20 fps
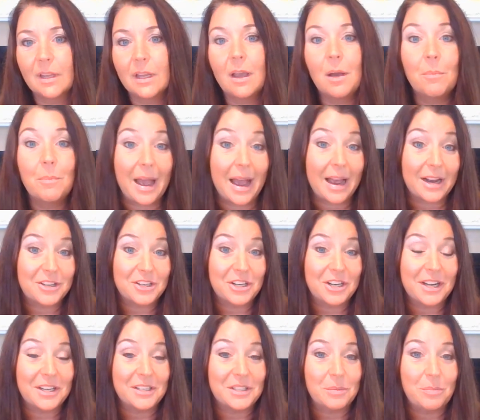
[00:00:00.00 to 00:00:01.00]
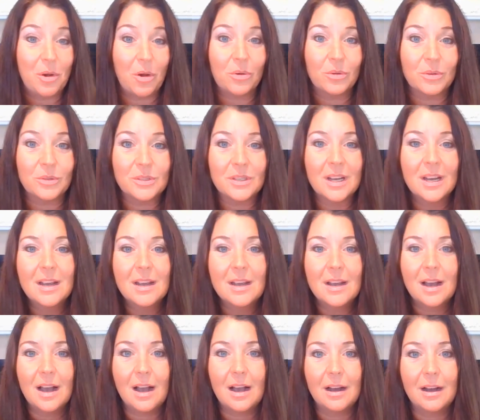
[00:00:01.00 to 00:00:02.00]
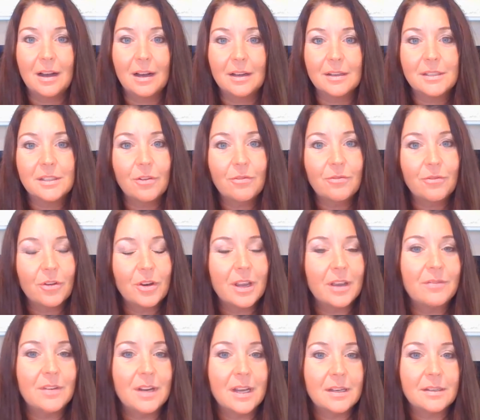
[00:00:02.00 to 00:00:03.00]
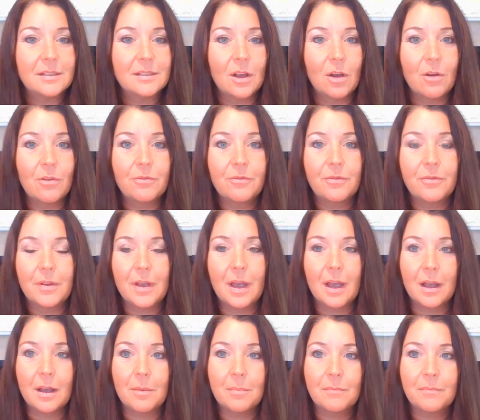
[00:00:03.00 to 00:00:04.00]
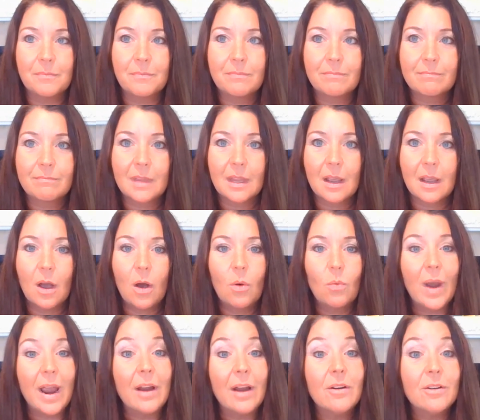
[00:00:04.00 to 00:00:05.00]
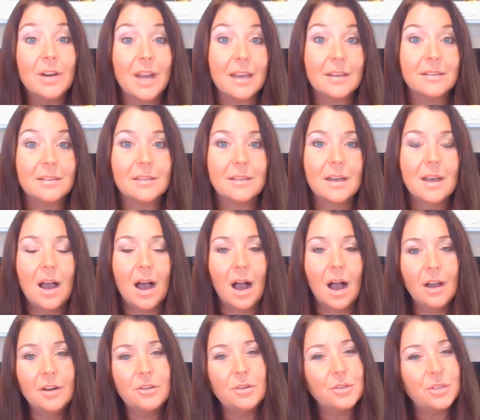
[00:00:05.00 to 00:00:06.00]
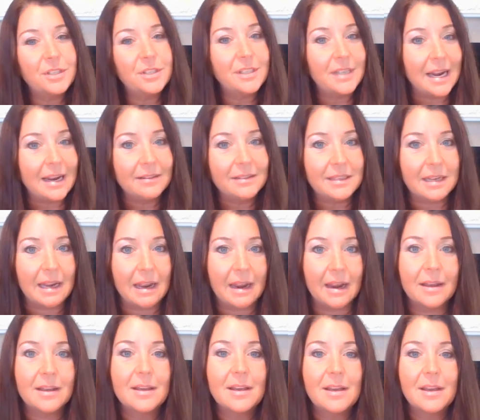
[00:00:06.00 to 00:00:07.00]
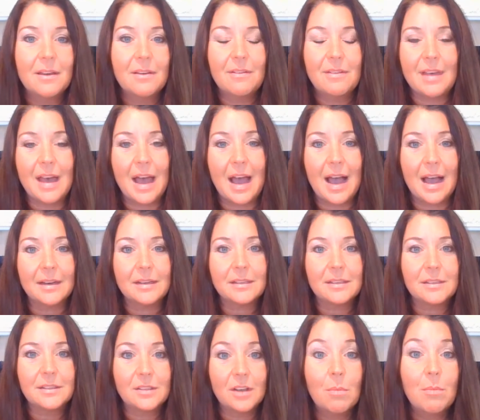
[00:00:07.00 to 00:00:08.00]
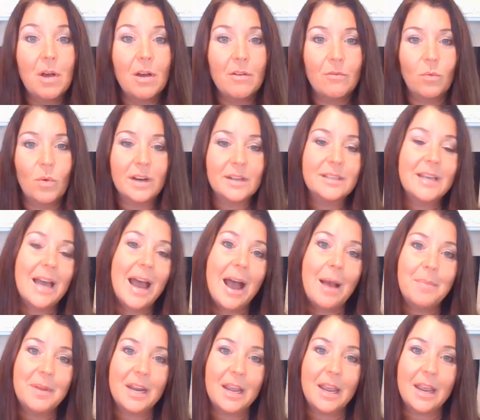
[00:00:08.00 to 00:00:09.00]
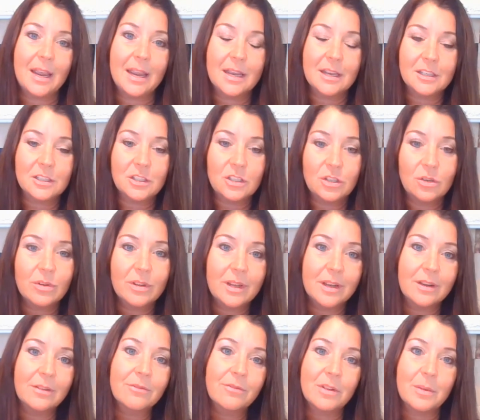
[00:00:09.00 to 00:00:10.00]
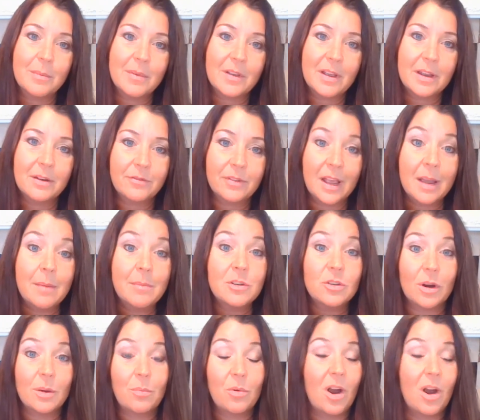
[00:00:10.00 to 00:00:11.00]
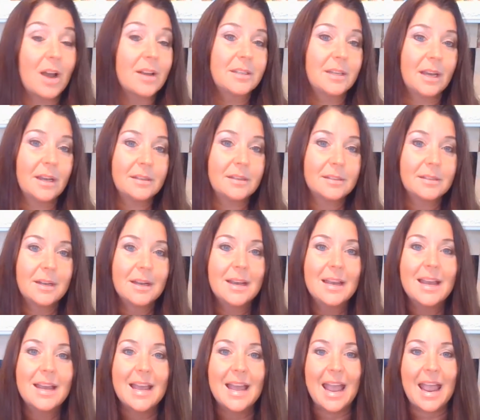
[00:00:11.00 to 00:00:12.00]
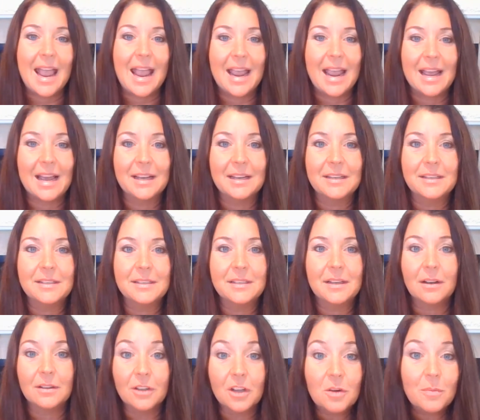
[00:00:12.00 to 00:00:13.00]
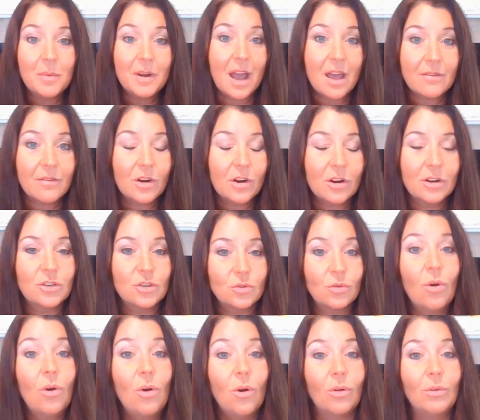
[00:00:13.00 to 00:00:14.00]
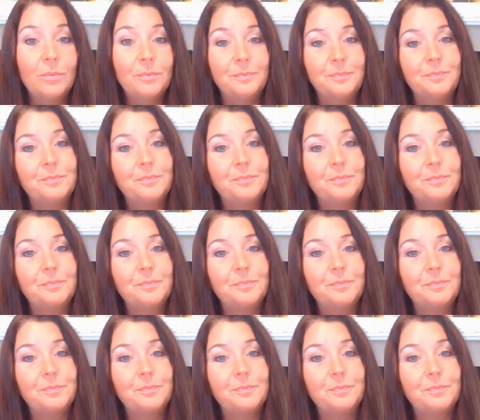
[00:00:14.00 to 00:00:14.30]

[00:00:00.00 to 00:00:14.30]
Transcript: compassion, I suppose, self forgiveness, self awareness, understanding that some of what is happening is due to the inflammatory process and a little bit out of our control